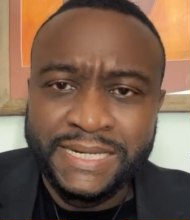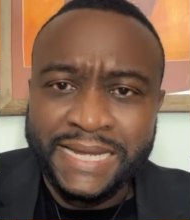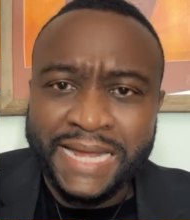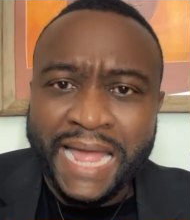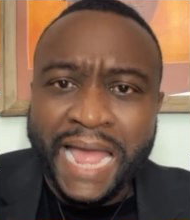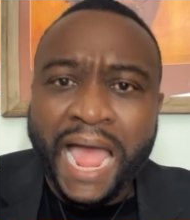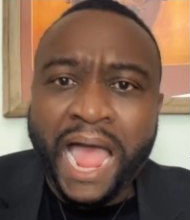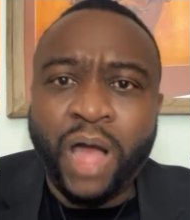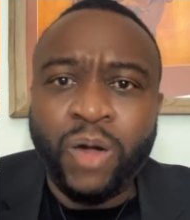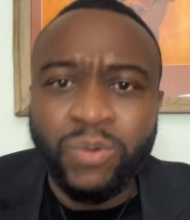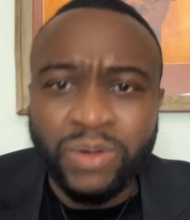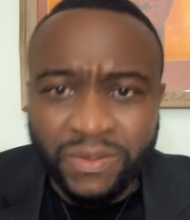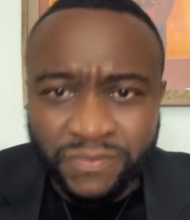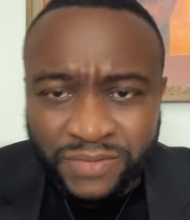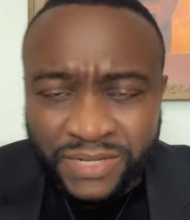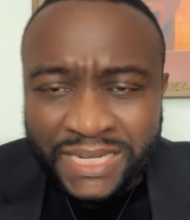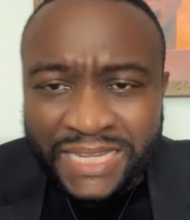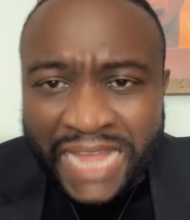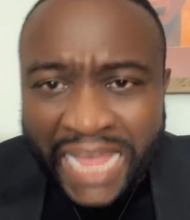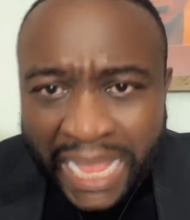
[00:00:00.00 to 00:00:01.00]

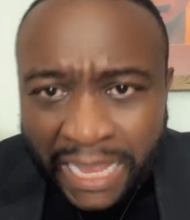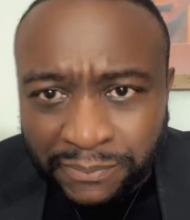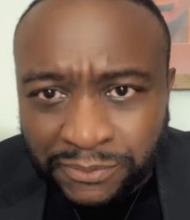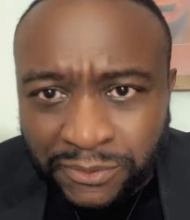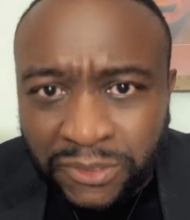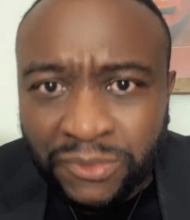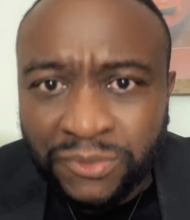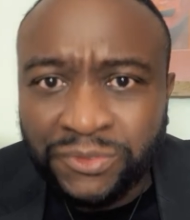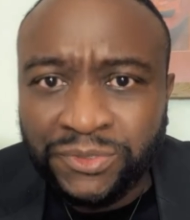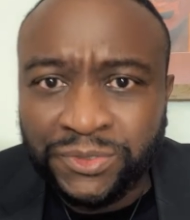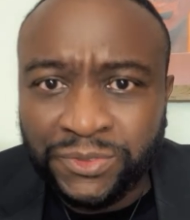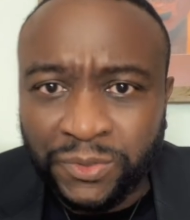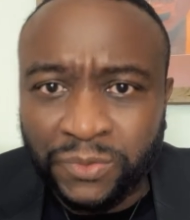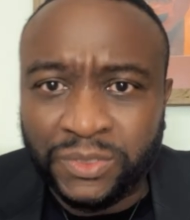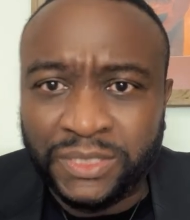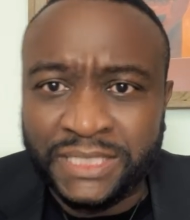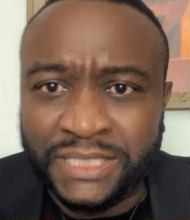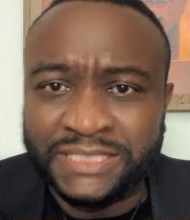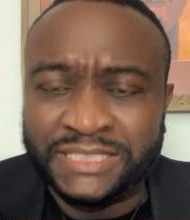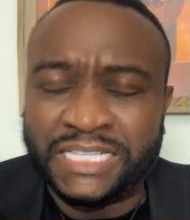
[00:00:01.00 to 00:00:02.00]
However, the absolute
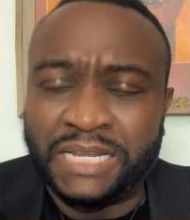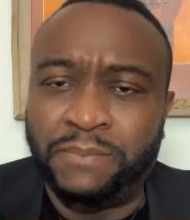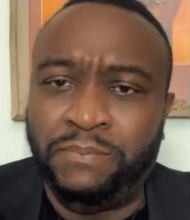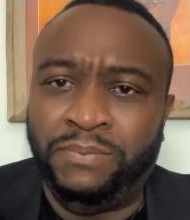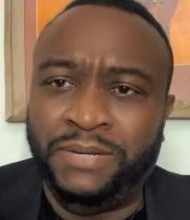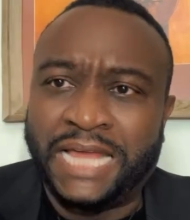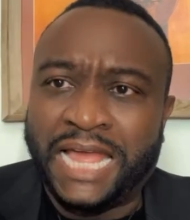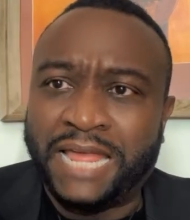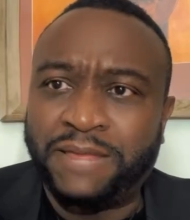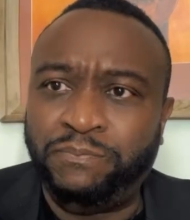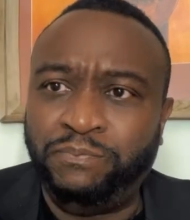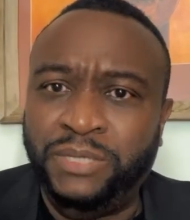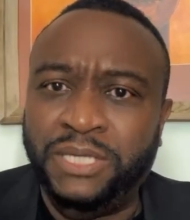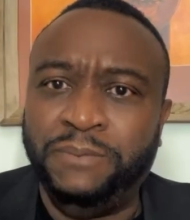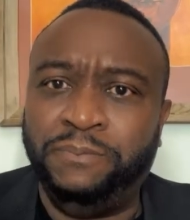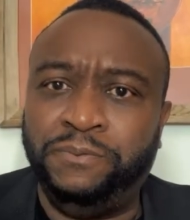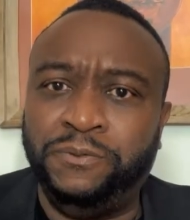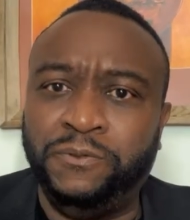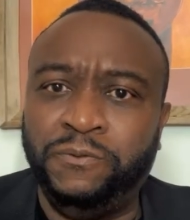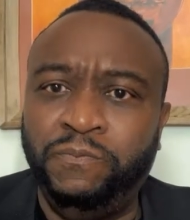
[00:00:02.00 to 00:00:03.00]
truth is that Black
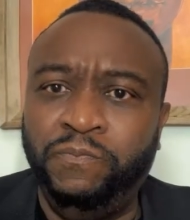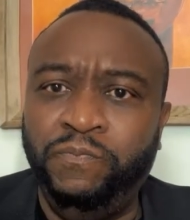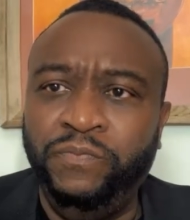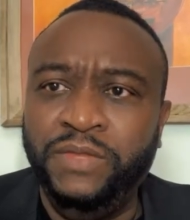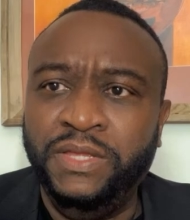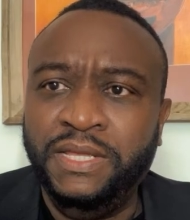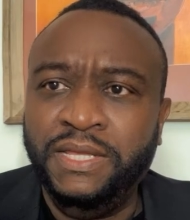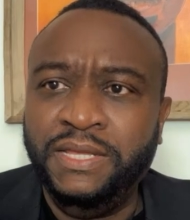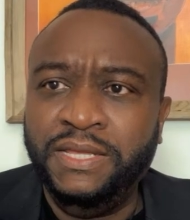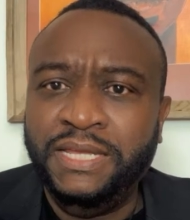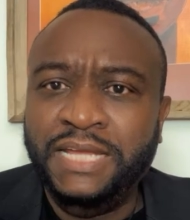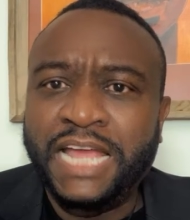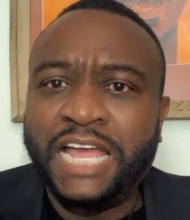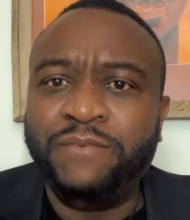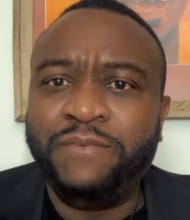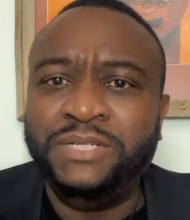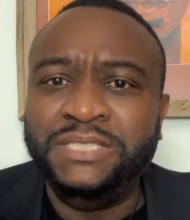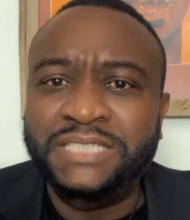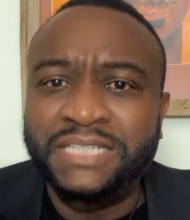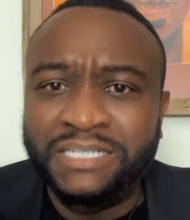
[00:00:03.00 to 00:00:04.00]
people
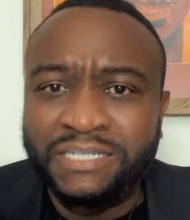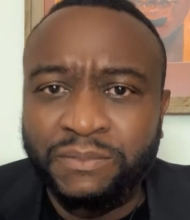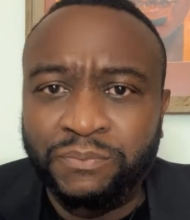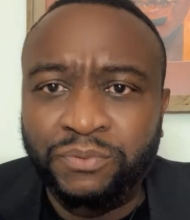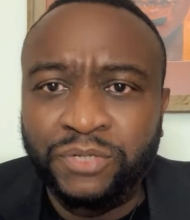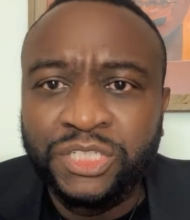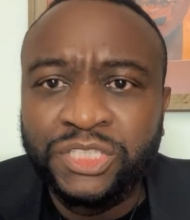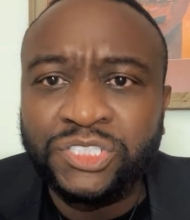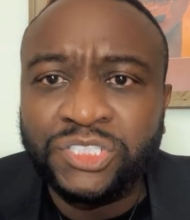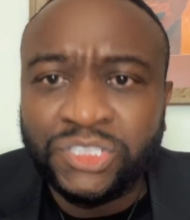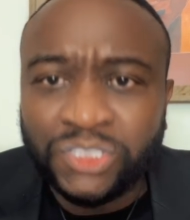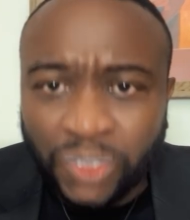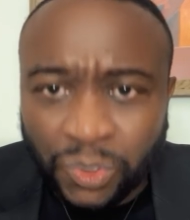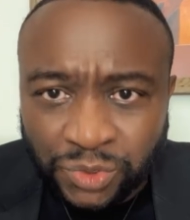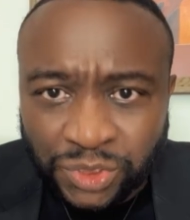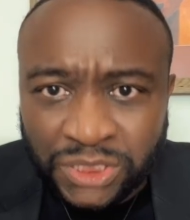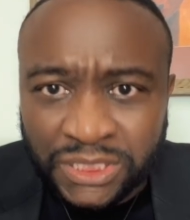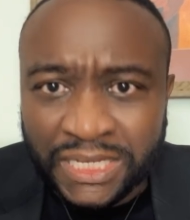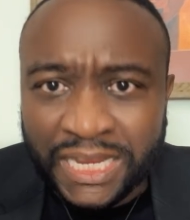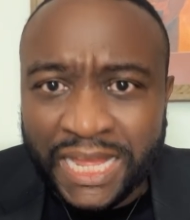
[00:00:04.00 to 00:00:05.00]
have been deliberately
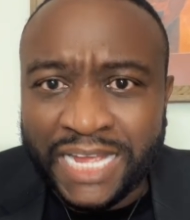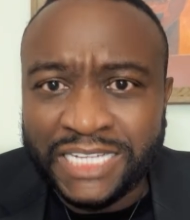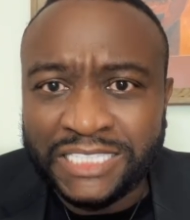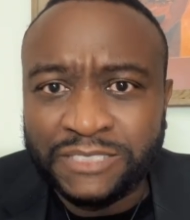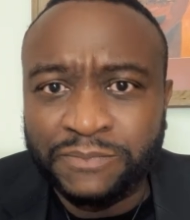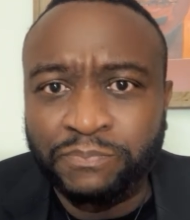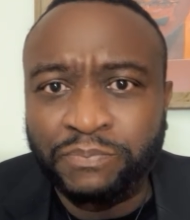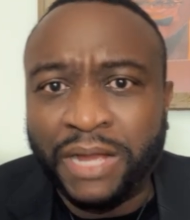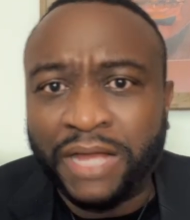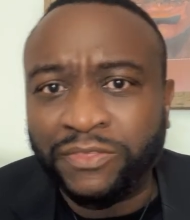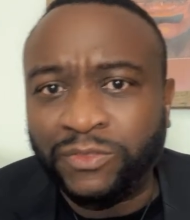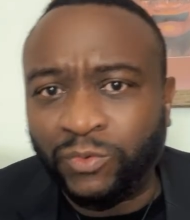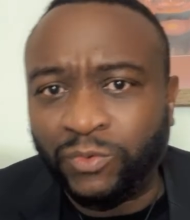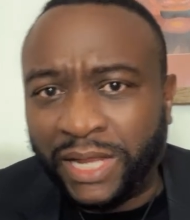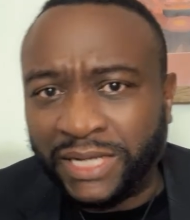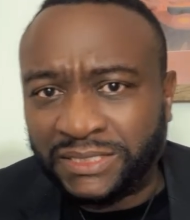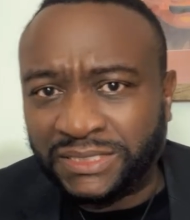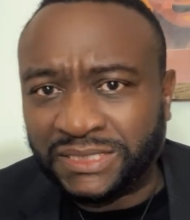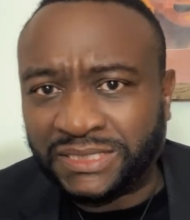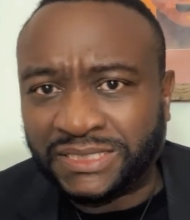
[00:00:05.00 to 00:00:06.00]
socialized by the
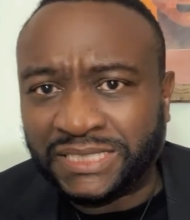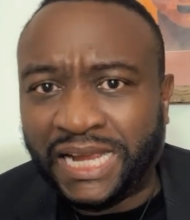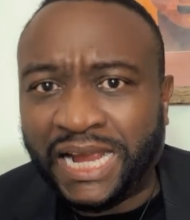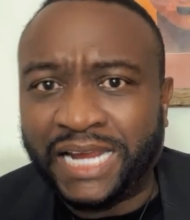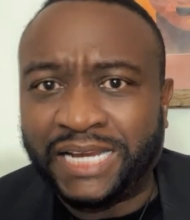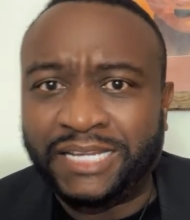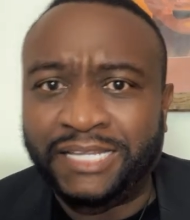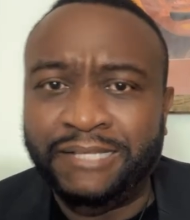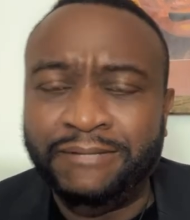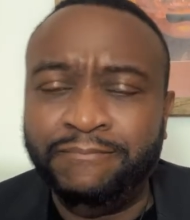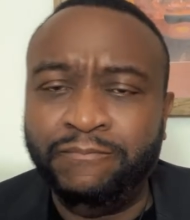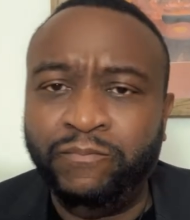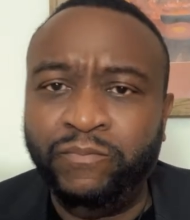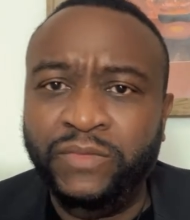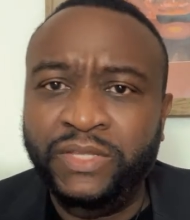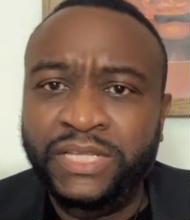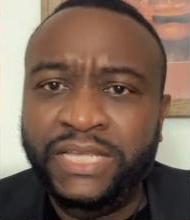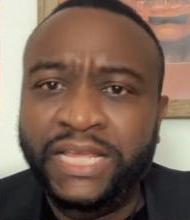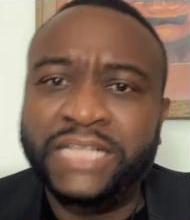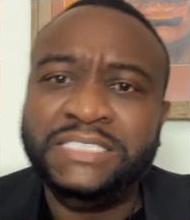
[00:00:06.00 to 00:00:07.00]
white society.
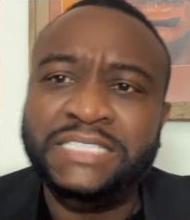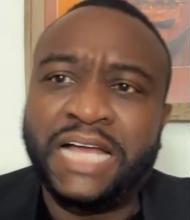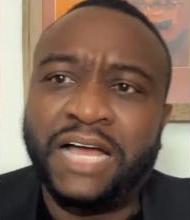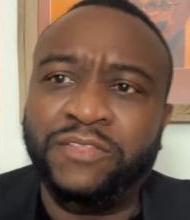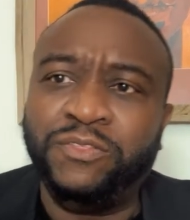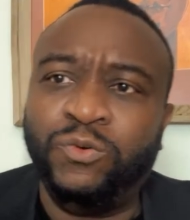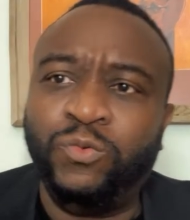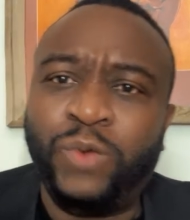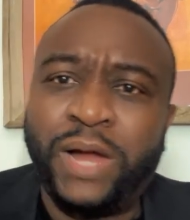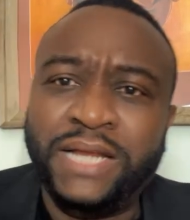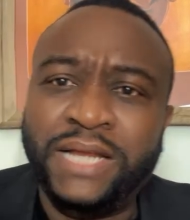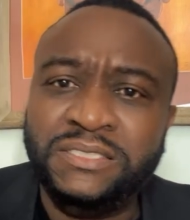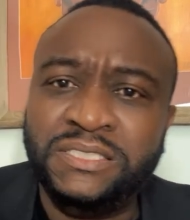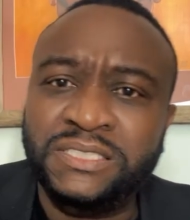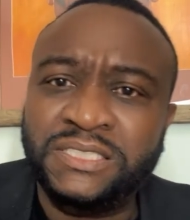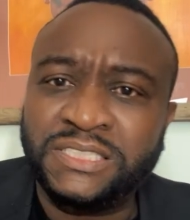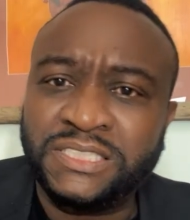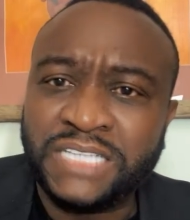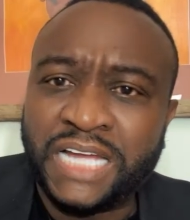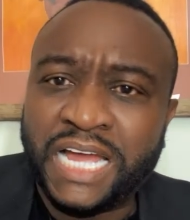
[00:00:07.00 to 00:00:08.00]
It's how the white
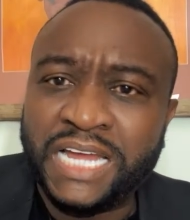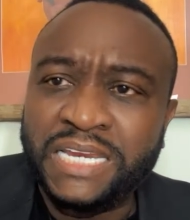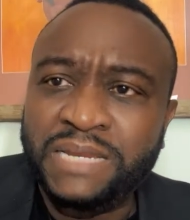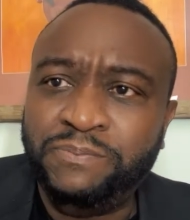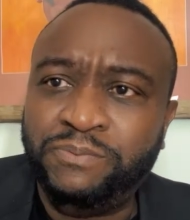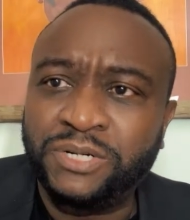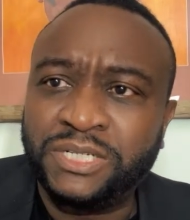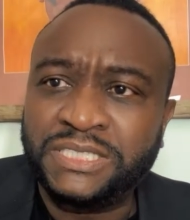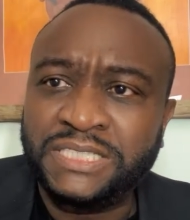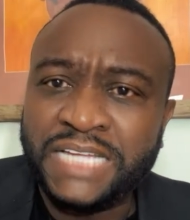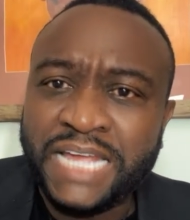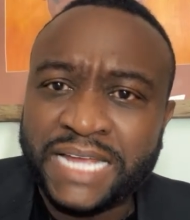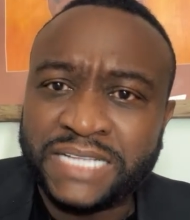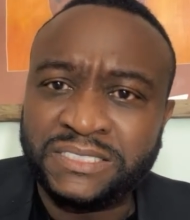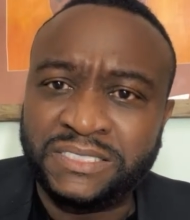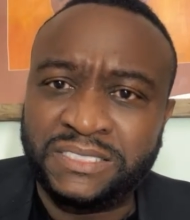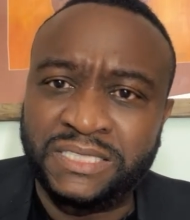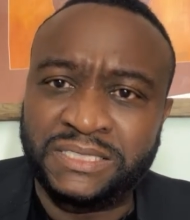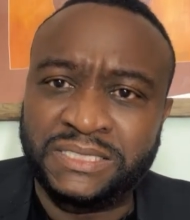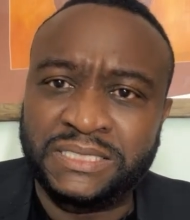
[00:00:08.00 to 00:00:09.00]
society
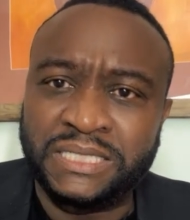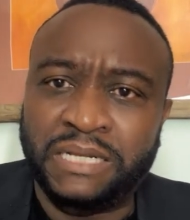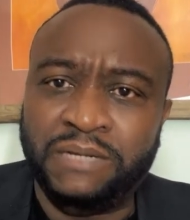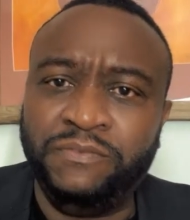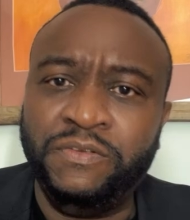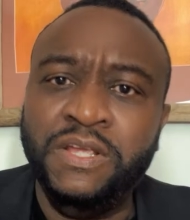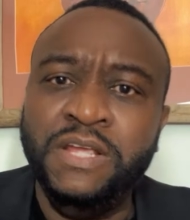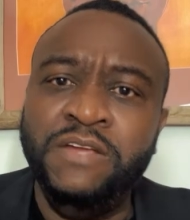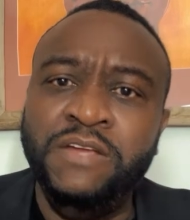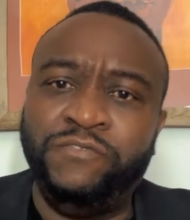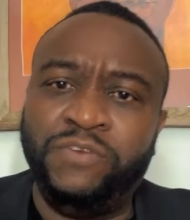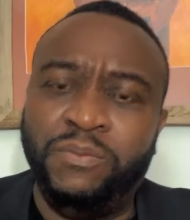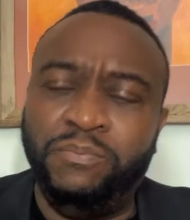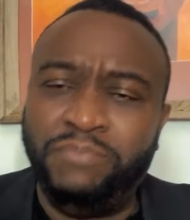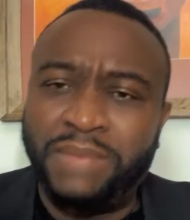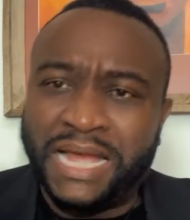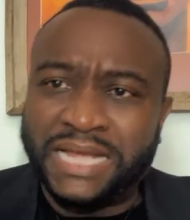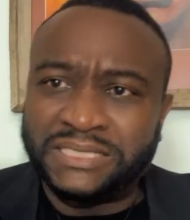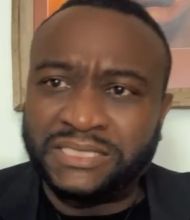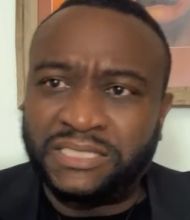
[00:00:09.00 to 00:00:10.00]
protects itself from
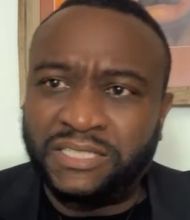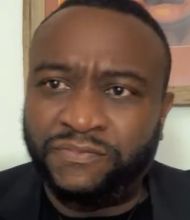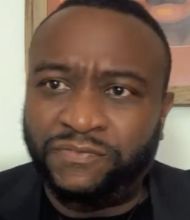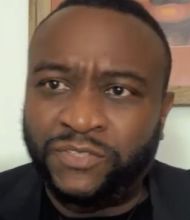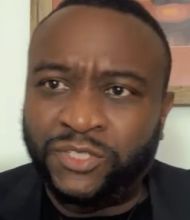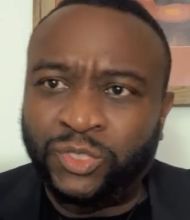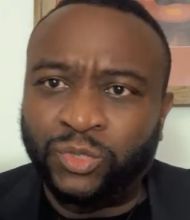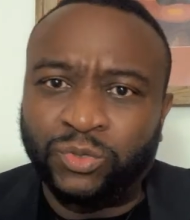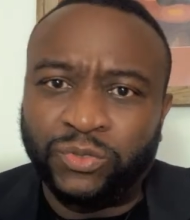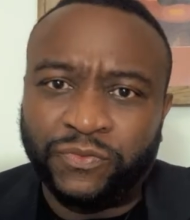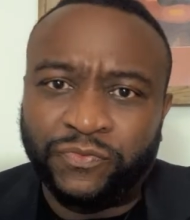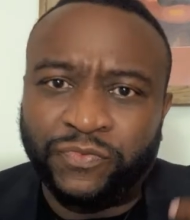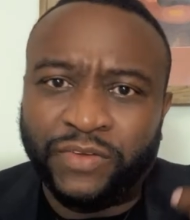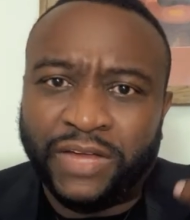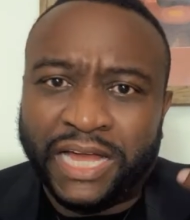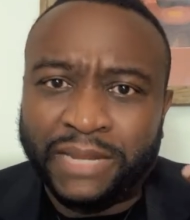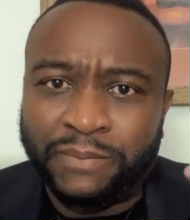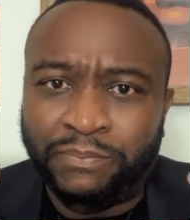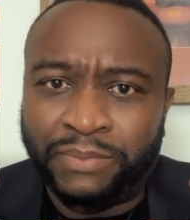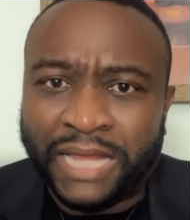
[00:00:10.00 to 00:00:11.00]
massive
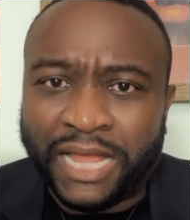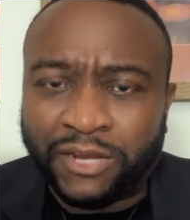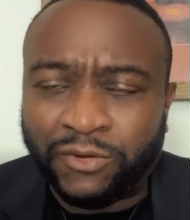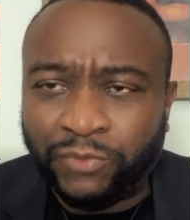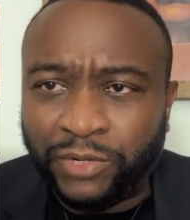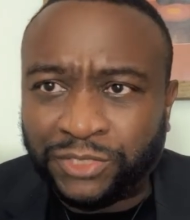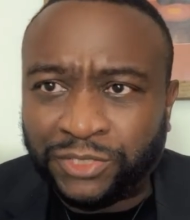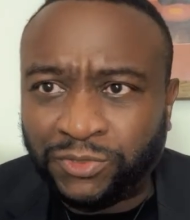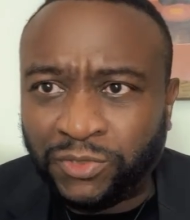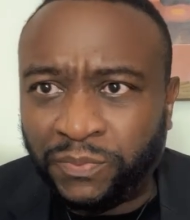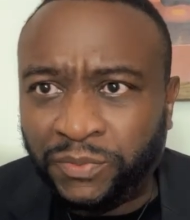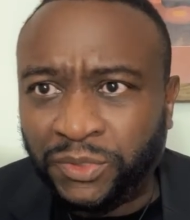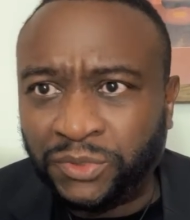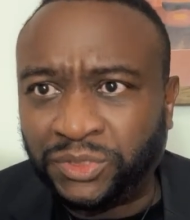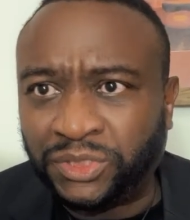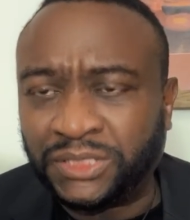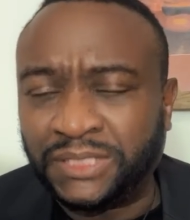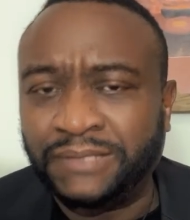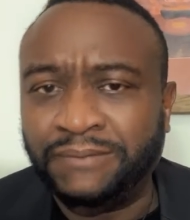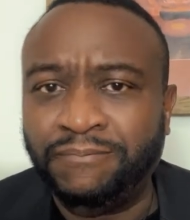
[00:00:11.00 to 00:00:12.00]
unified Black
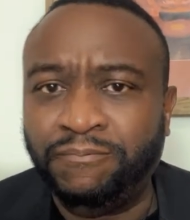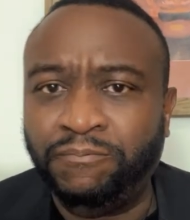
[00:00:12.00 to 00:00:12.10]
retribution.